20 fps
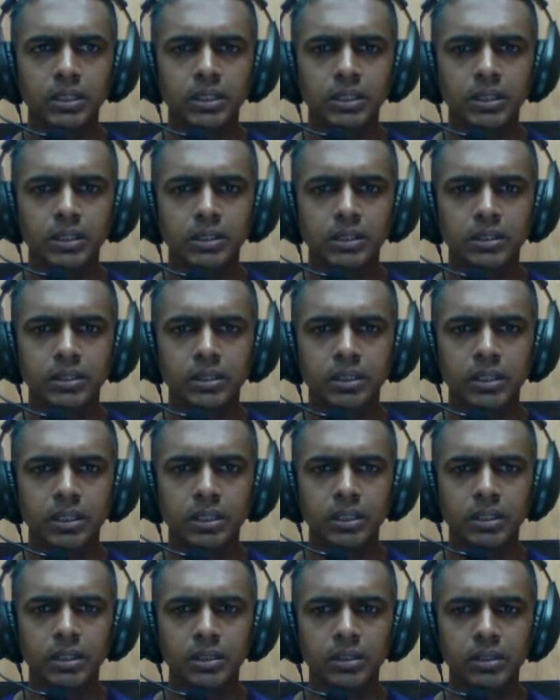this
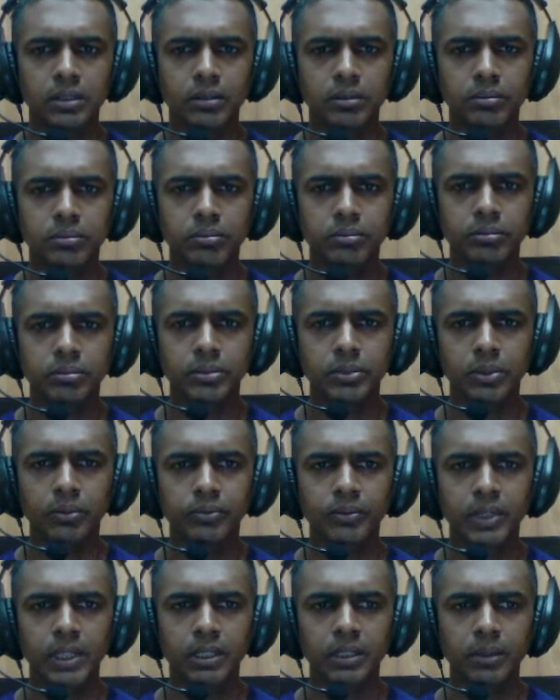
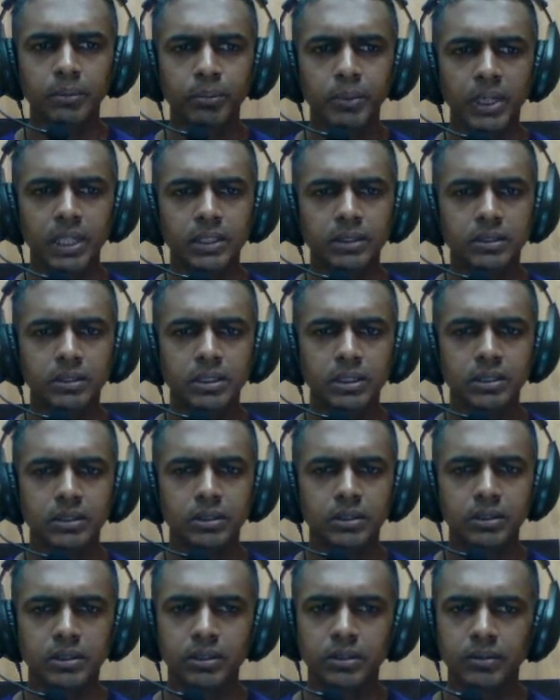software replace
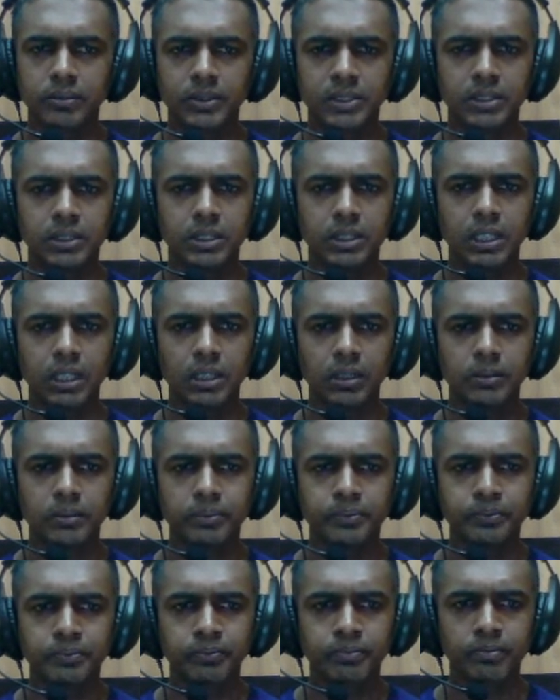this Wistia,
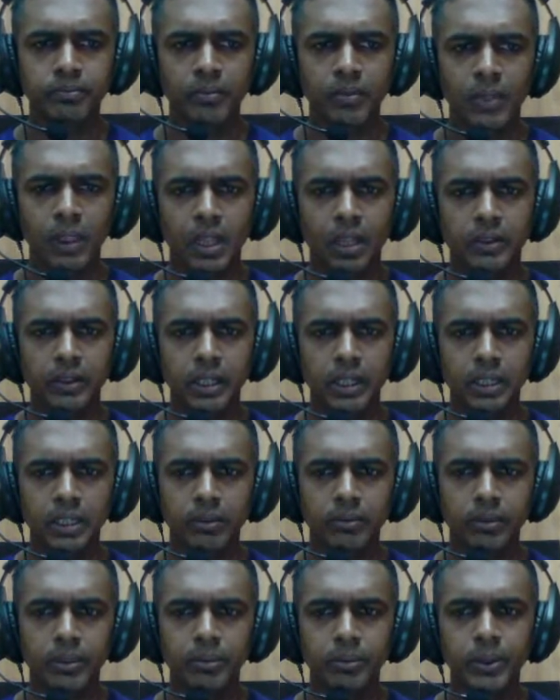then the
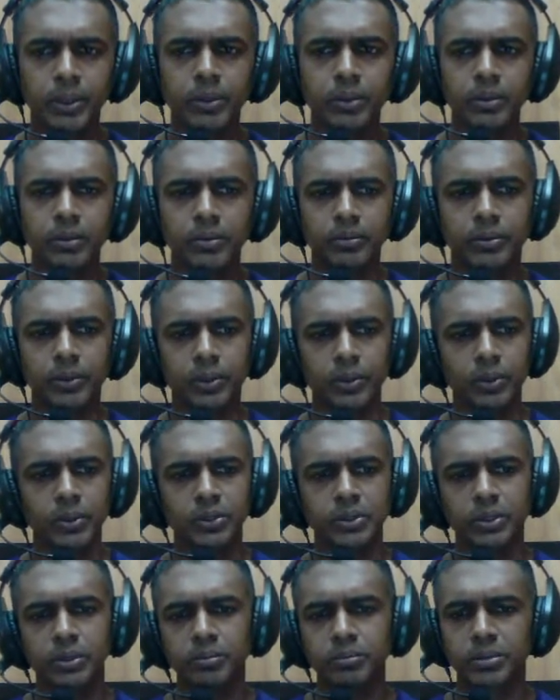Vimeo,
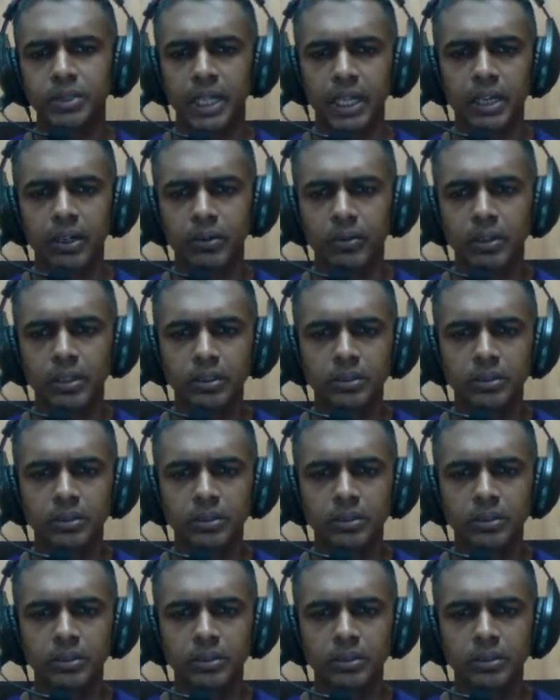Photoshop, Canva,